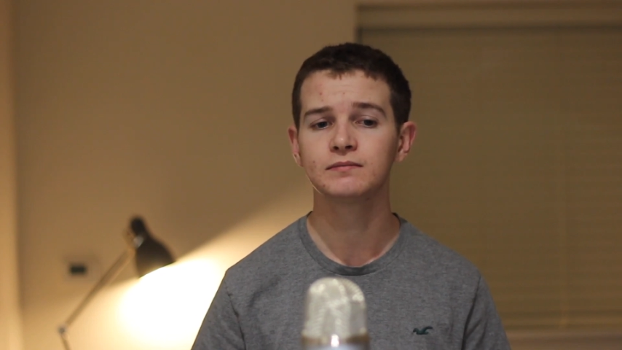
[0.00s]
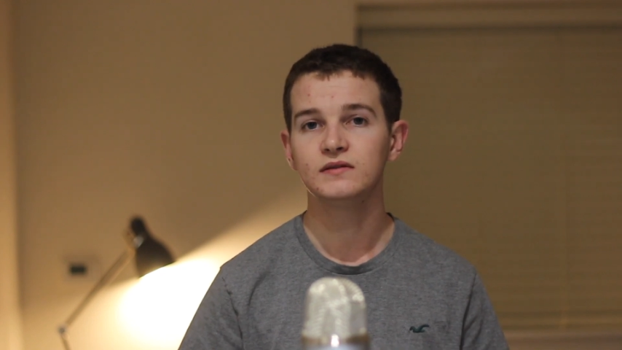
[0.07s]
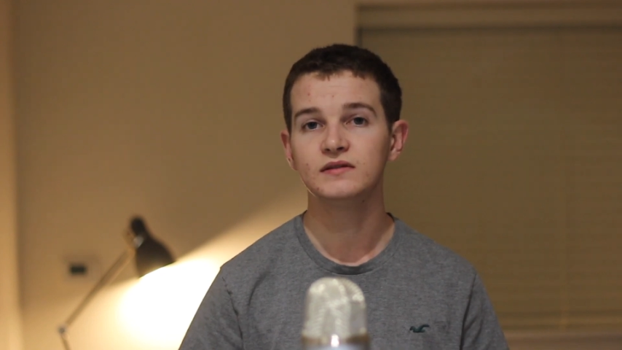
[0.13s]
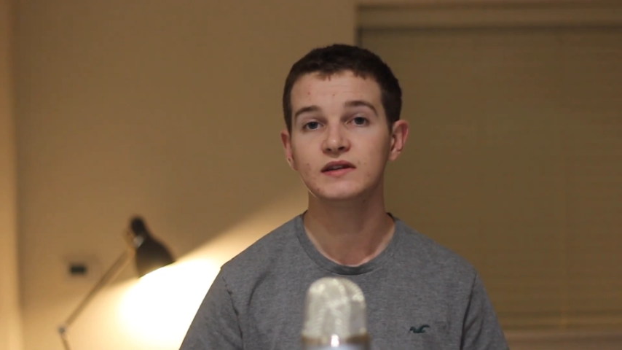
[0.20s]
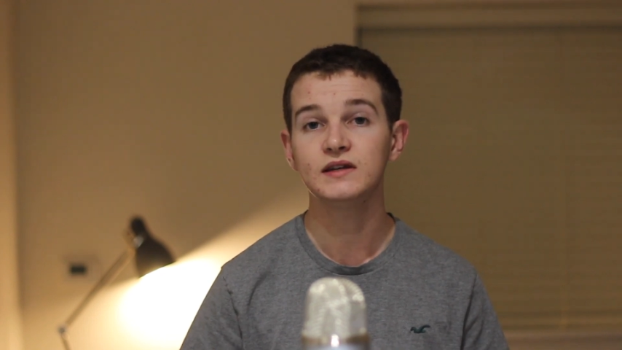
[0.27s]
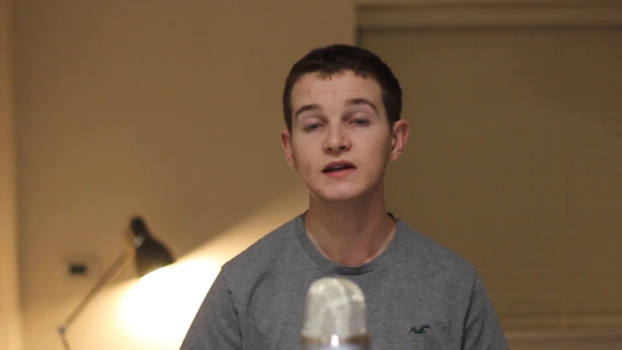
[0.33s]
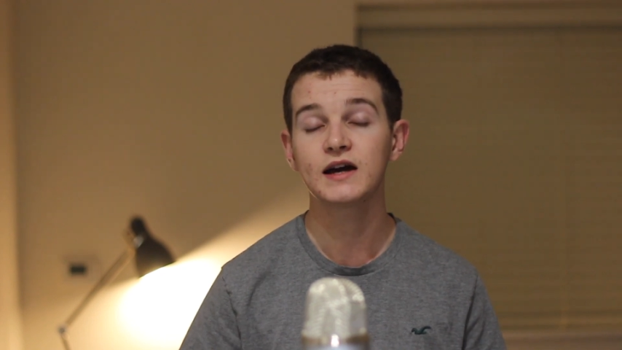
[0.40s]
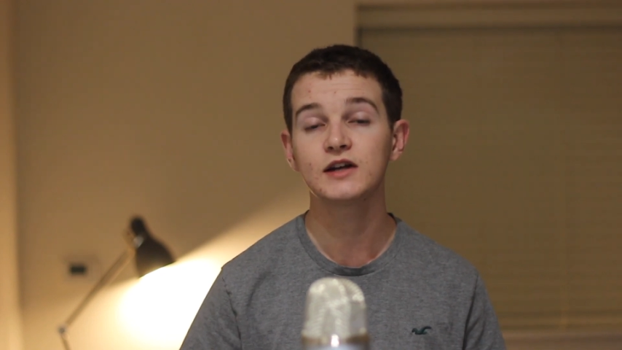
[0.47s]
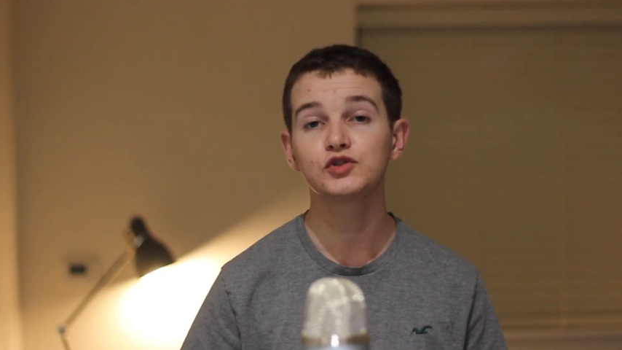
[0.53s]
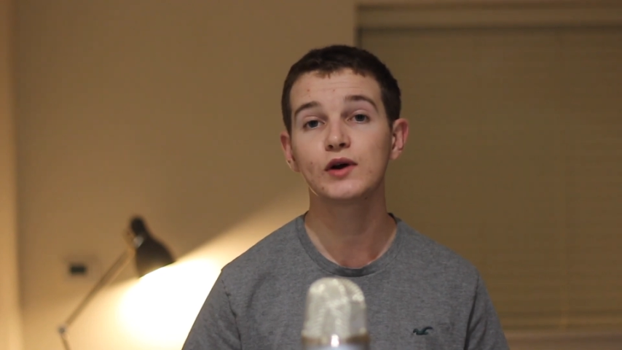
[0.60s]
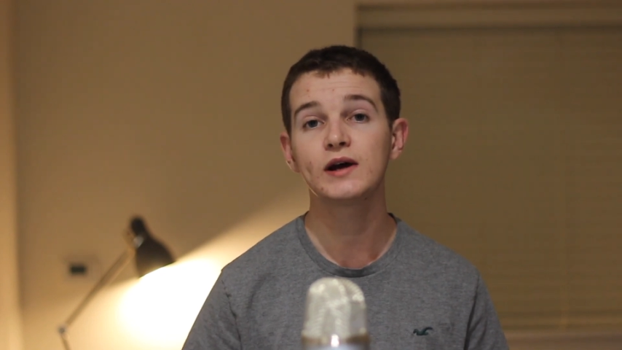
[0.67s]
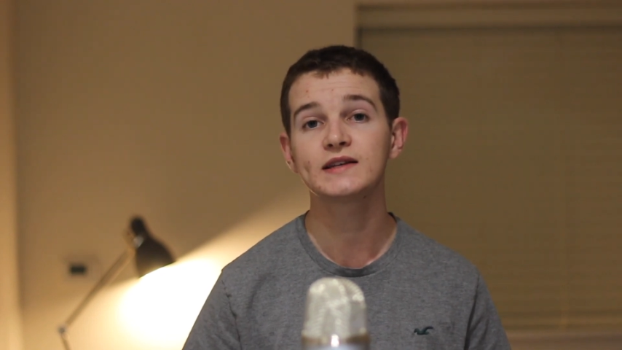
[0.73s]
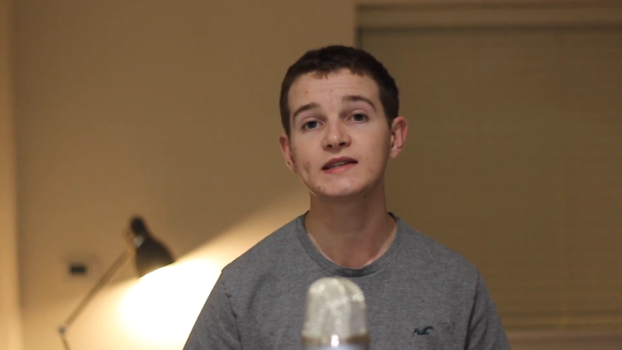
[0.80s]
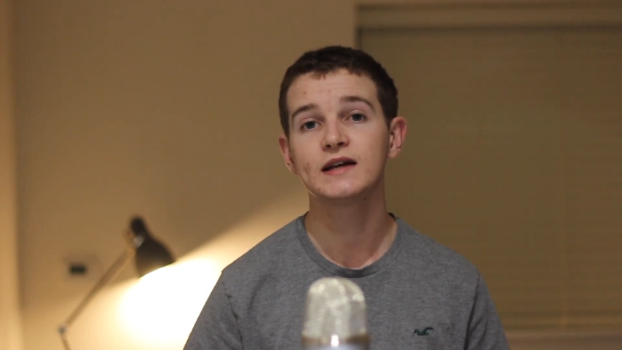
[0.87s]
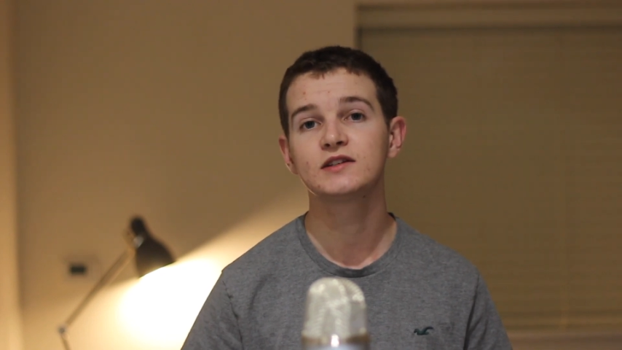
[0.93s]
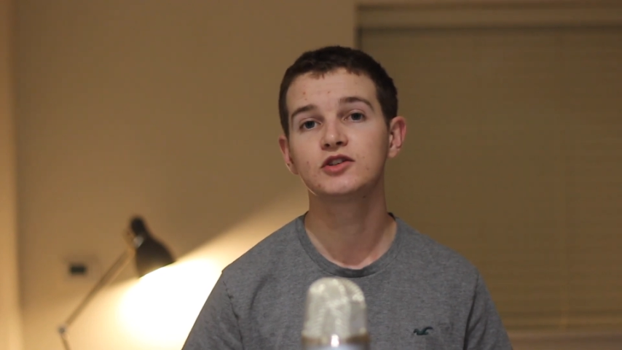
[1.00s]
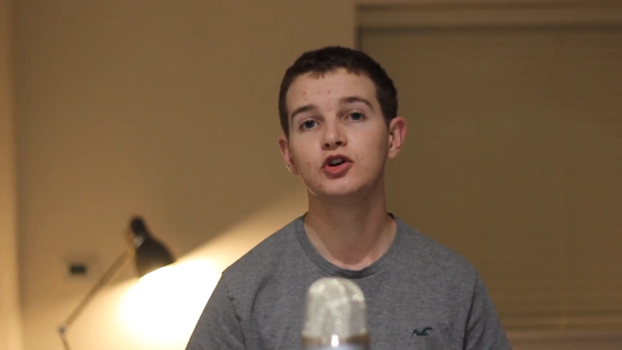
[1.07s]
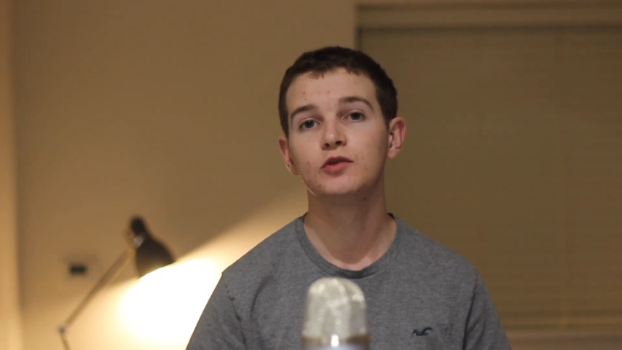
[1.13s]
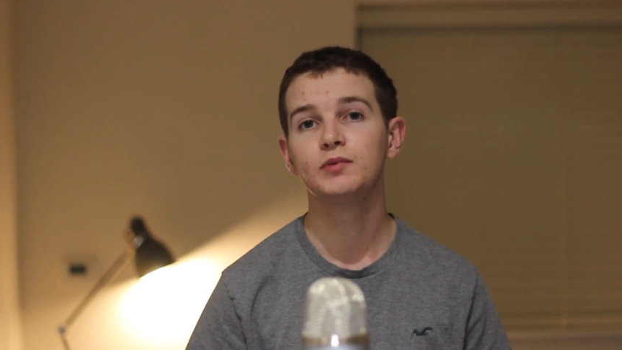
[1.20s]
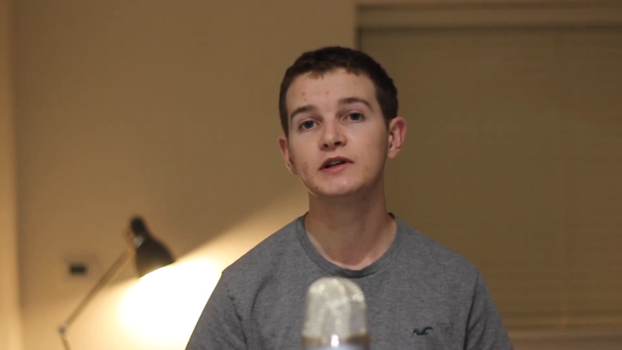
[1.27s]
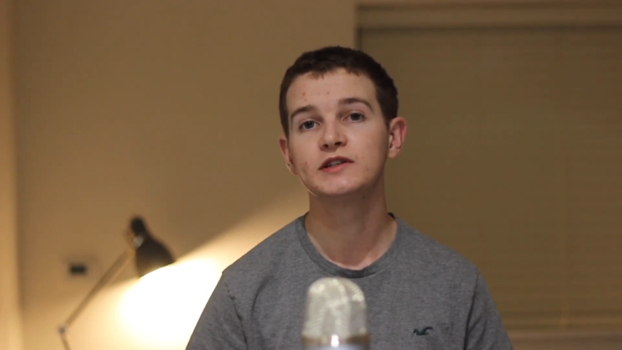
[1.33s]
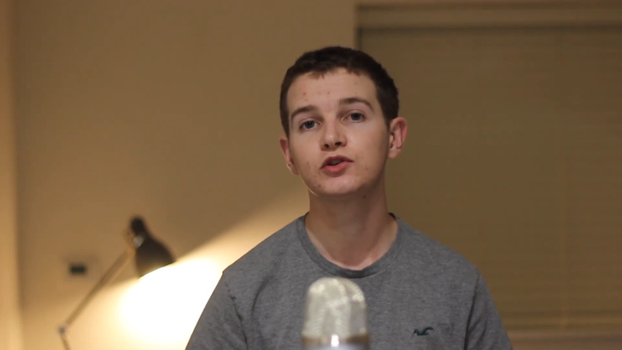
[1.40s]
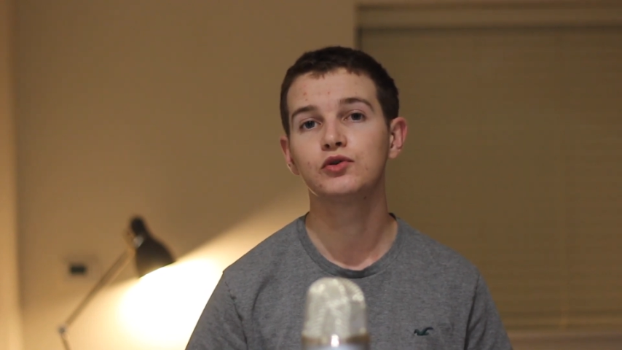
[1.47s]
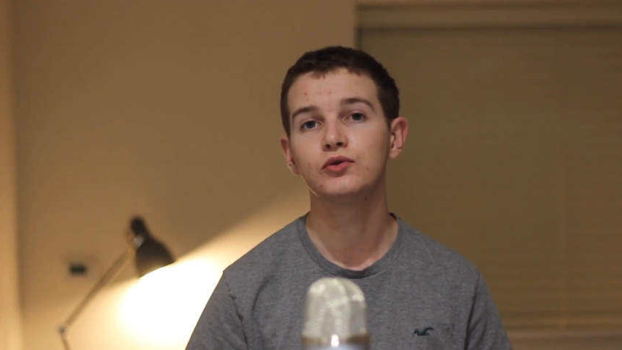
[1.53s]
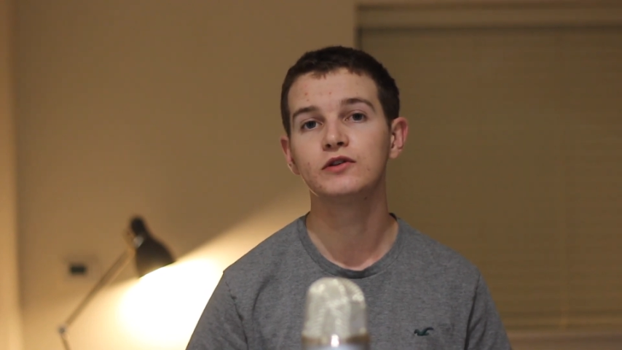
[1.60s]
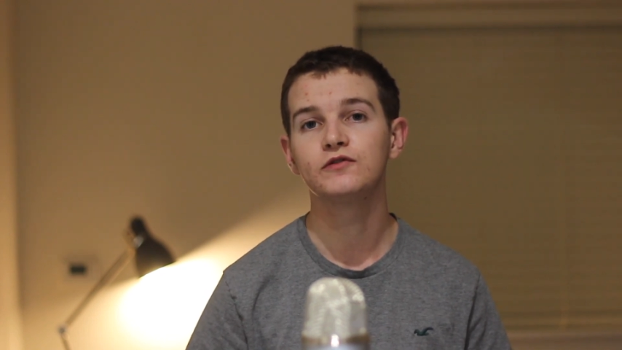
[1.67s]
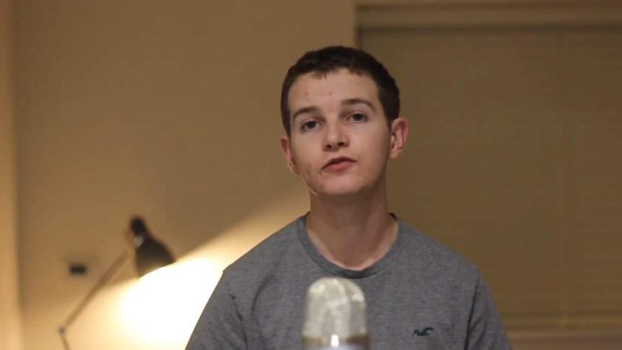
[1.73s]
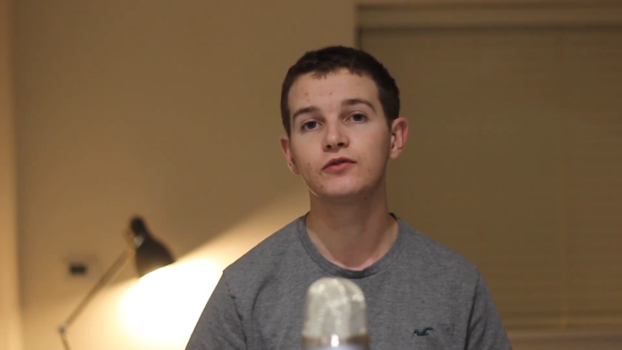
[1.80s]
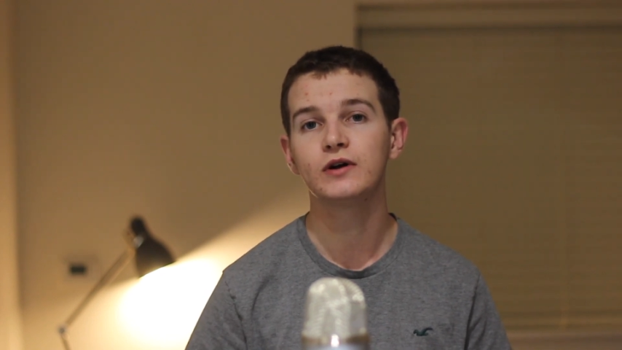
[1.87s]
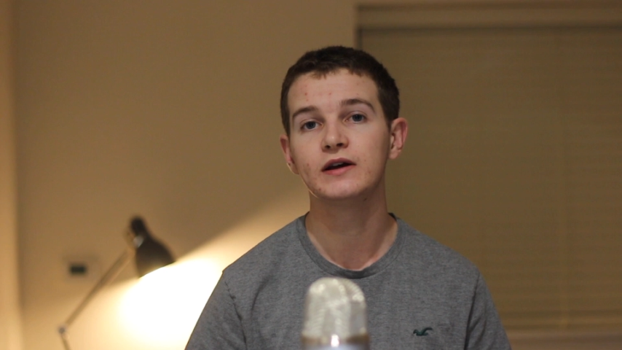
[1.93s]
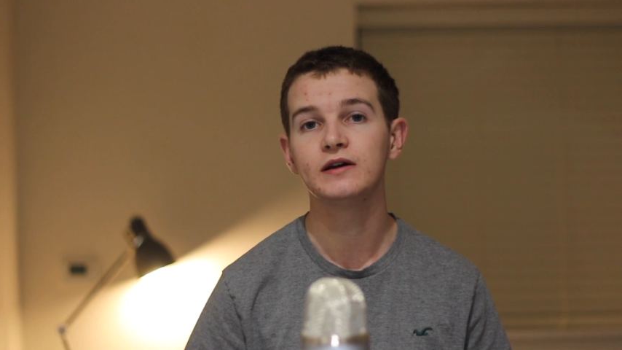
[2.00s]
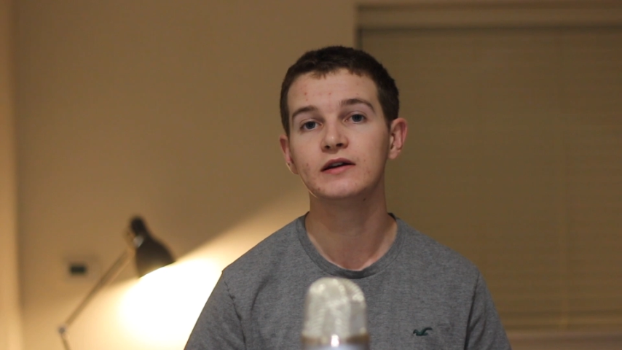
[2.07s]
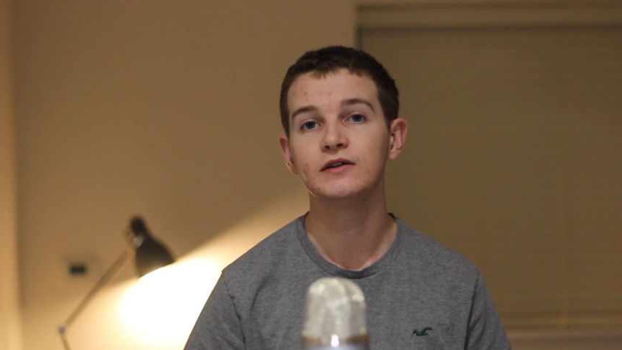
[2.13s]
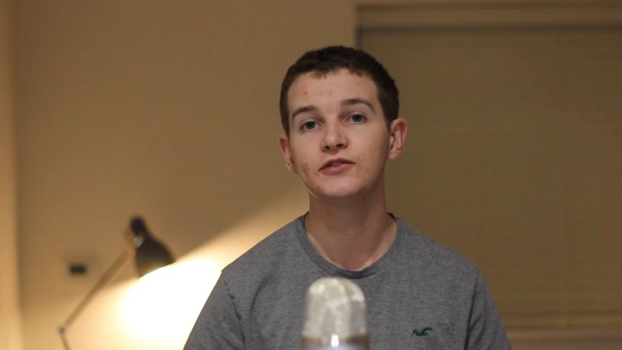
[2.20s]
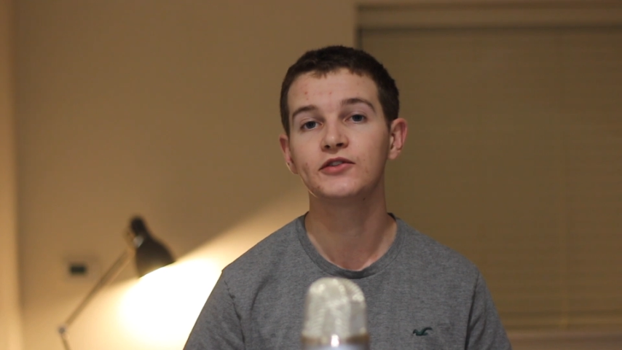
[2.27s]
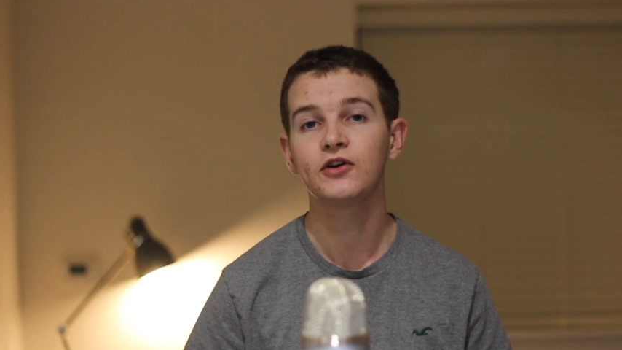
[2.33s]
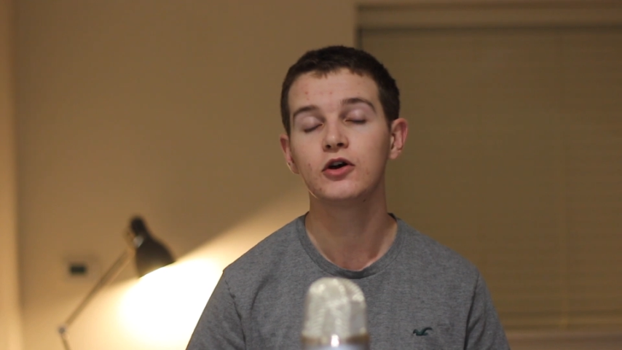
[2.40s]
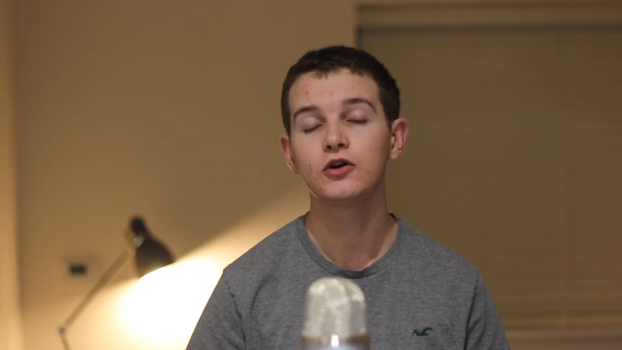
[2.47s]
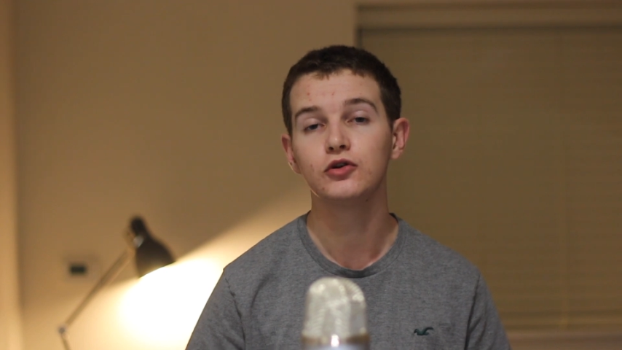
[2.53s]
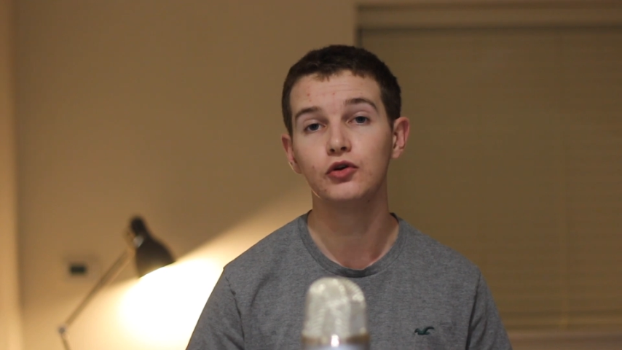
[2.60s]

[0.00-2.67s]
The Andreas Antonopoulos coined phrase,